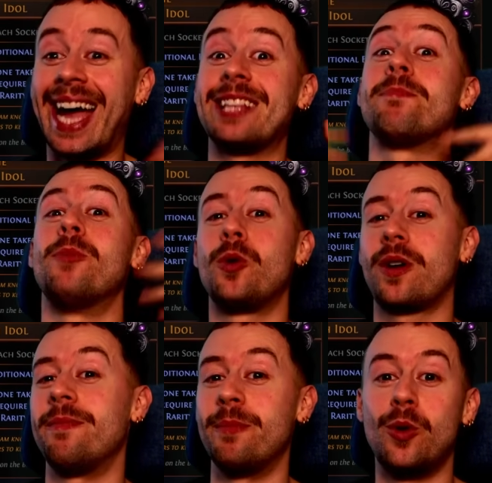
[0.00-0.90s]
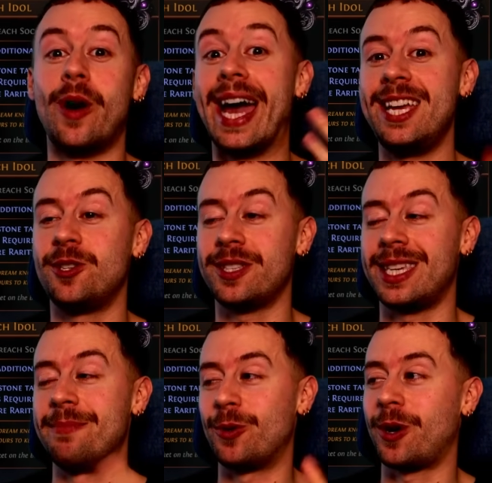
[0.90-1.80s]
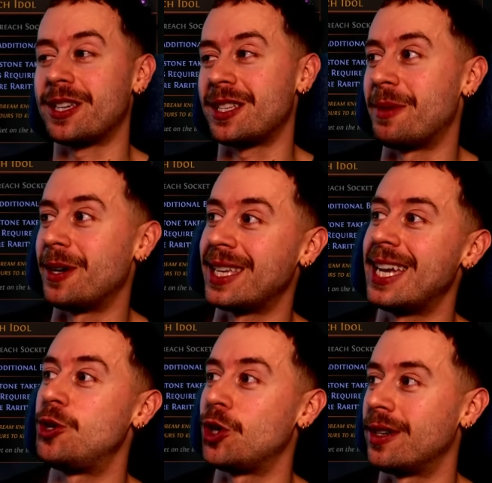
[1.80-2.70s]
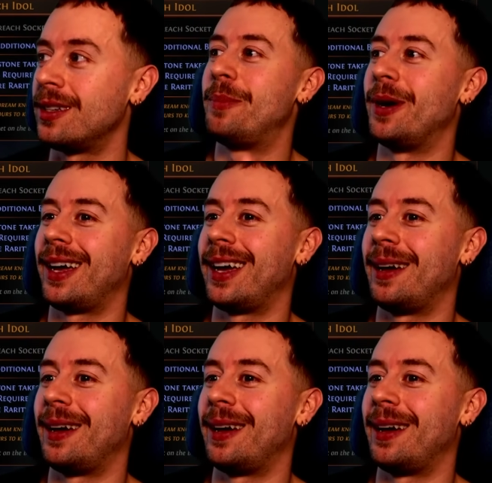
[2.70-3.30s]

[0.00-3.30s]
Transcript: adds more agency, more customization, but